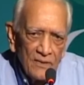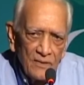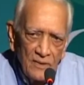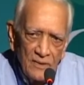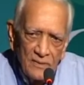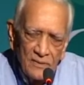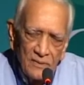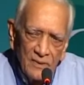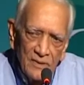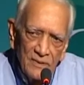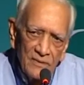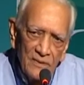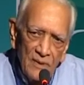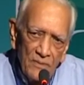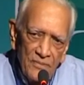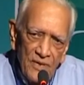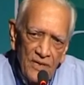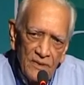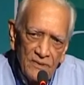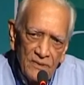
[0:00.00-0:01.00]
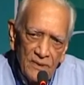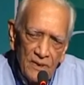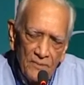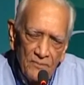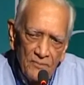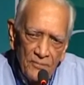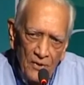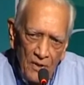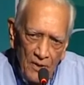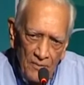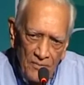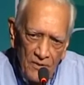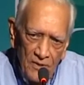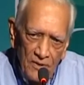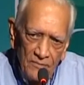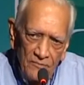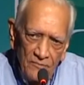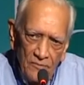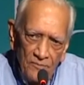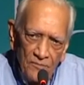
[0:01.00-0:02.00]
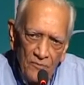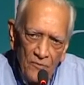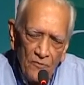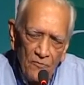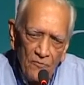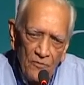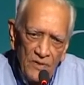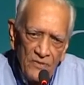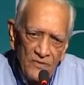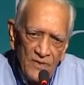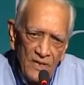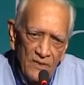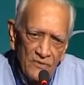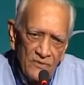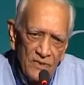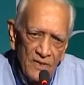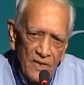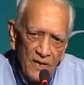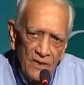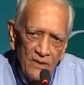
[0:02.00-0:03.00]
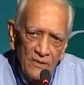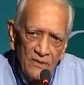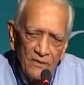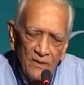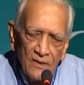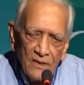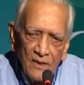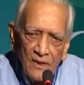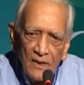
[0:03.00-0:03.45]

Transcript: This is the basic problem which has changed